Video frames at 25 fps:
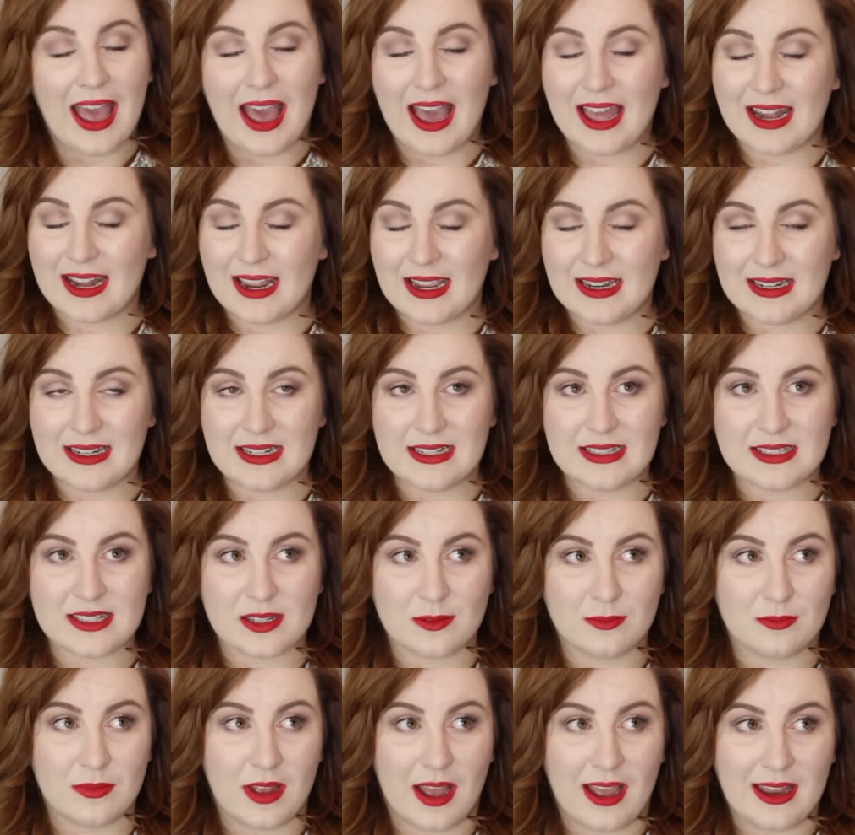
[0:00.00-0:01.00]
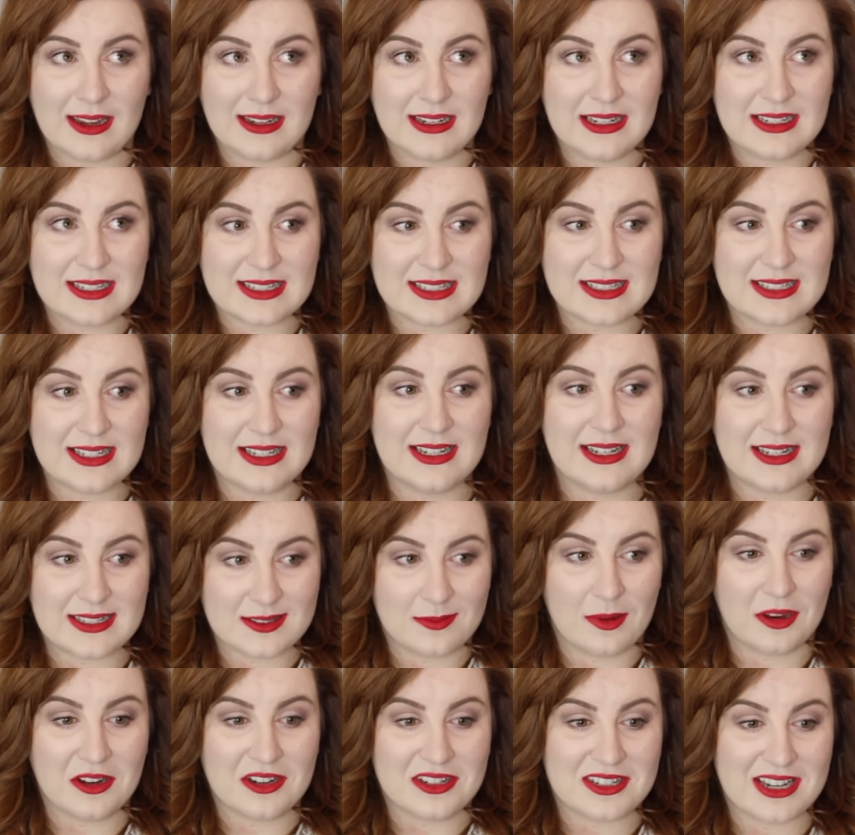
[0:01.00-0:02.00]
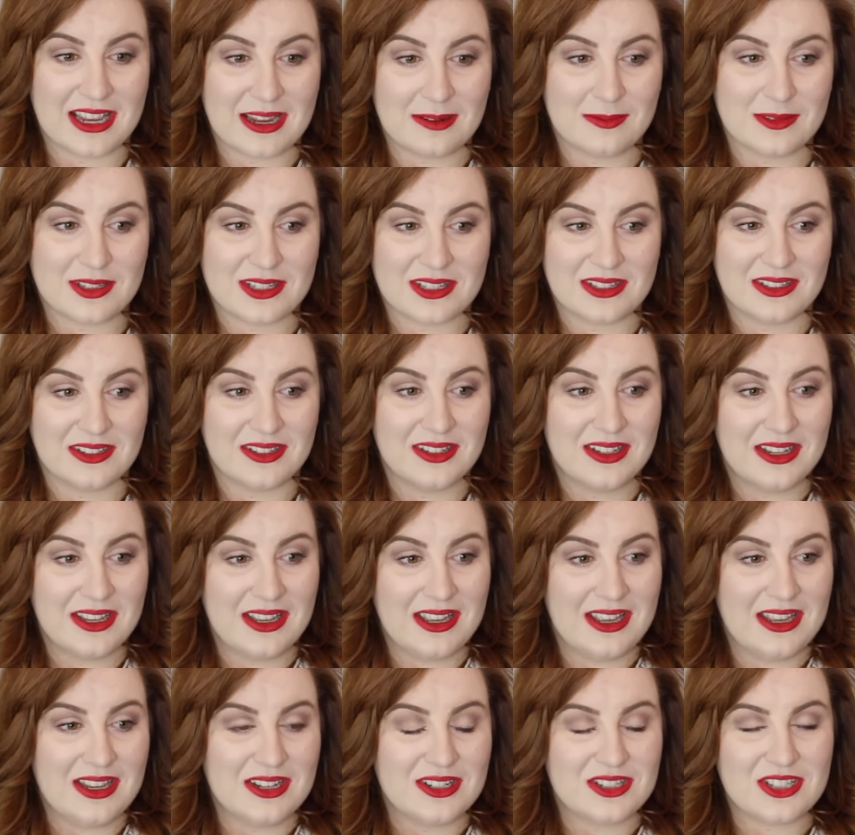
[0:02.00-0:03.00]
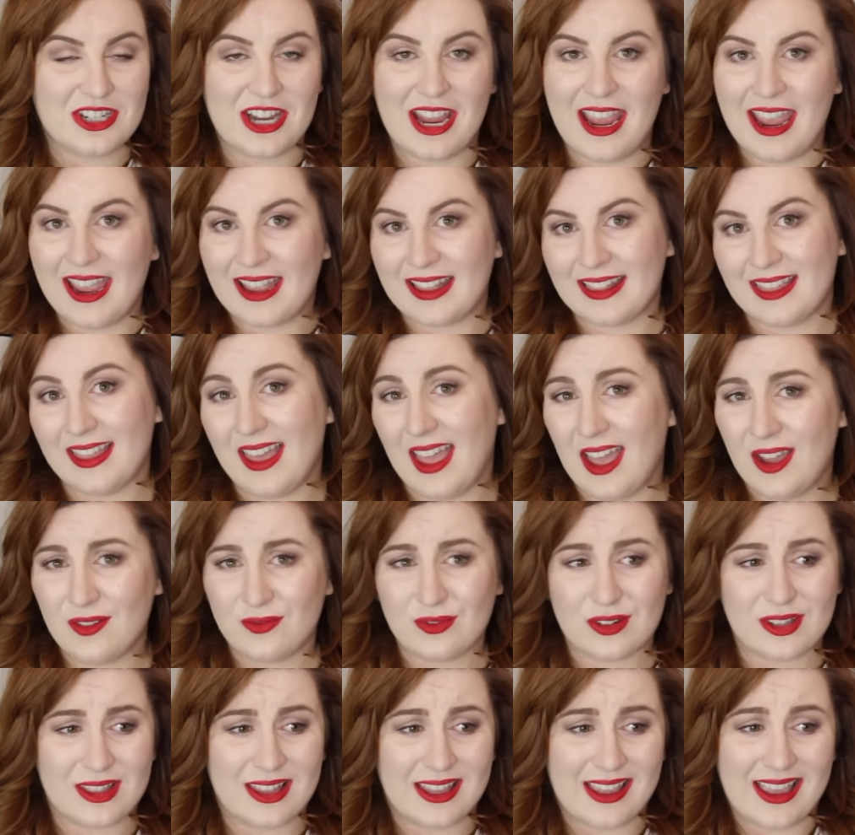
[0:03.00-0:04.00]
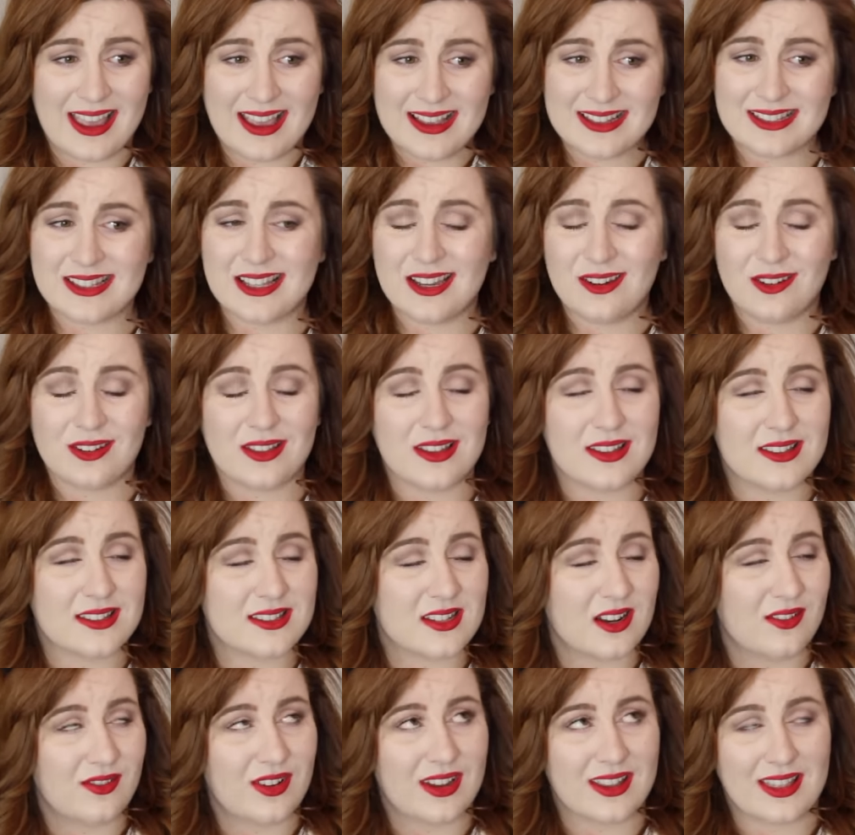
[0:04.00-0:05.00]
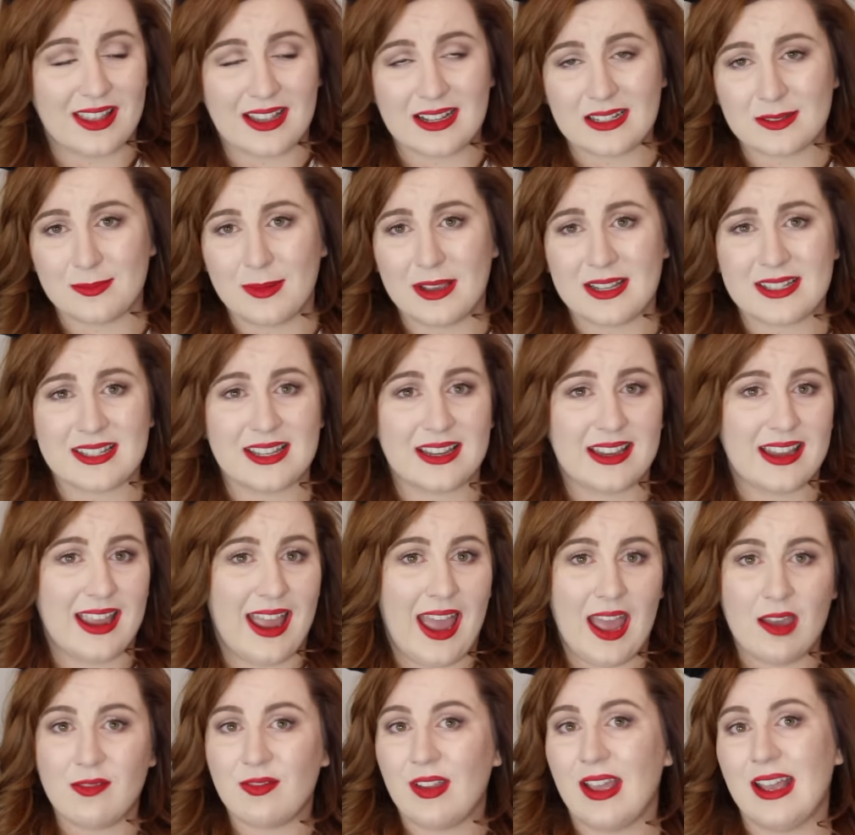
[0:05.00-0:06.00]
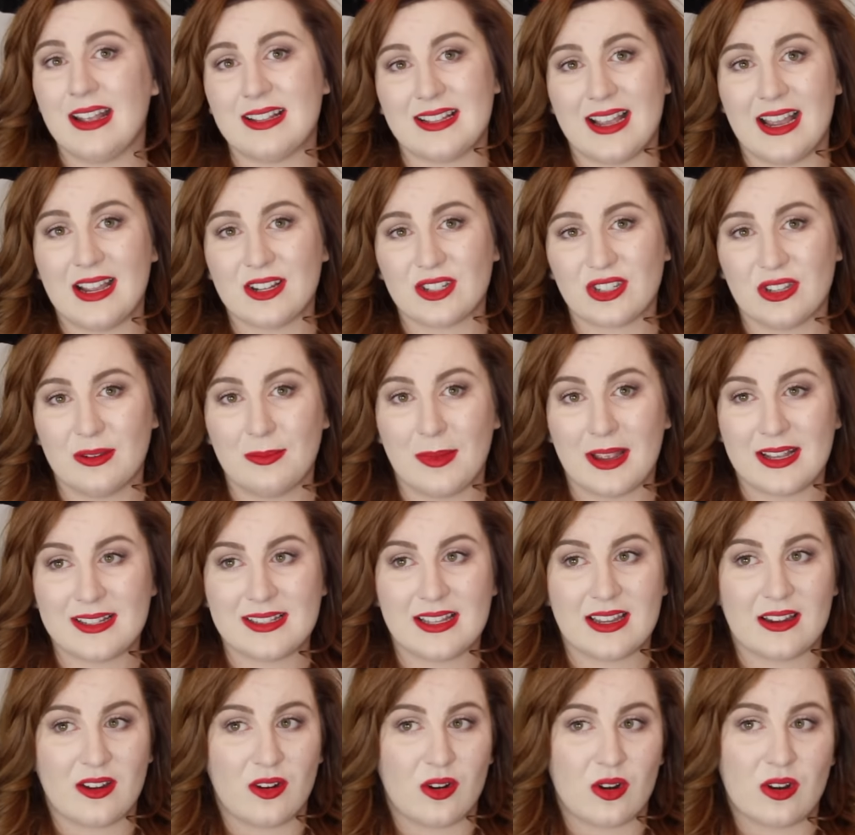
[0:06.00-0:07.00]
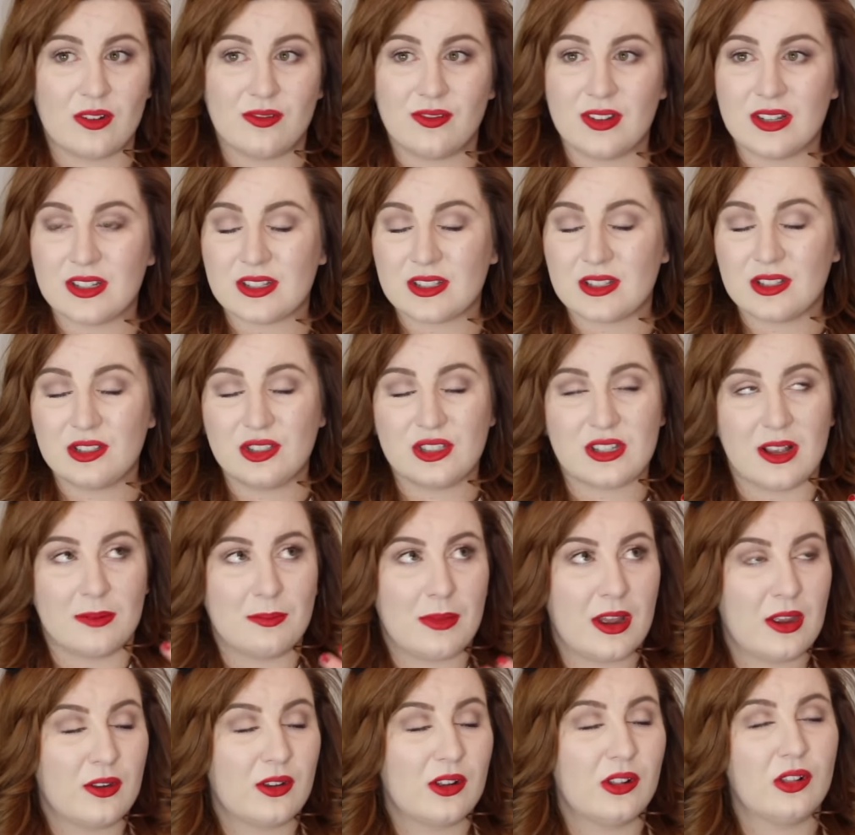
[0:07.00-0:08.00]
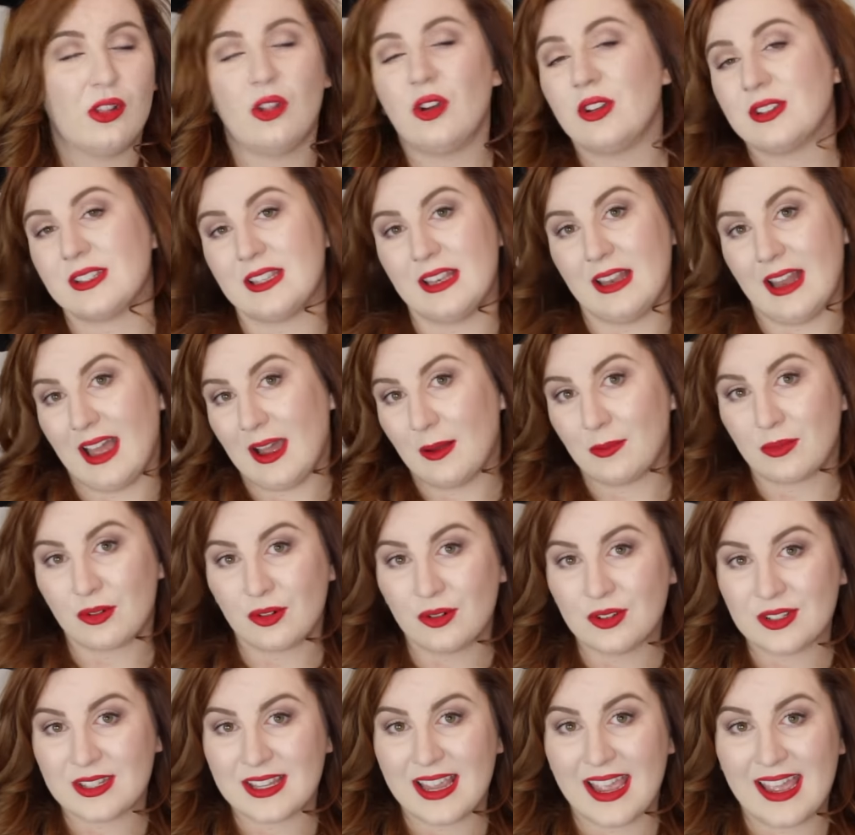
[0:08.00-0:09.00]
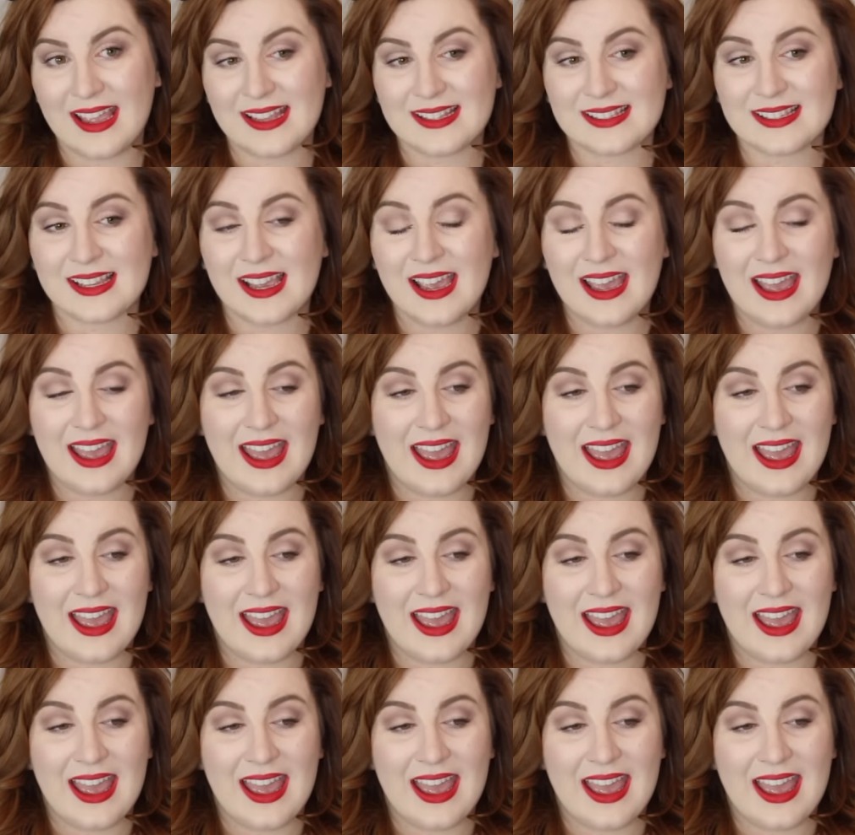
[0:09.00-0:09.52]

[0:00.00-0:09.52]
and I need some I need a serious amount of time to check that everything is there, that the stuff I think is missing, if it is actually missing or if it's somehow got lost in that process,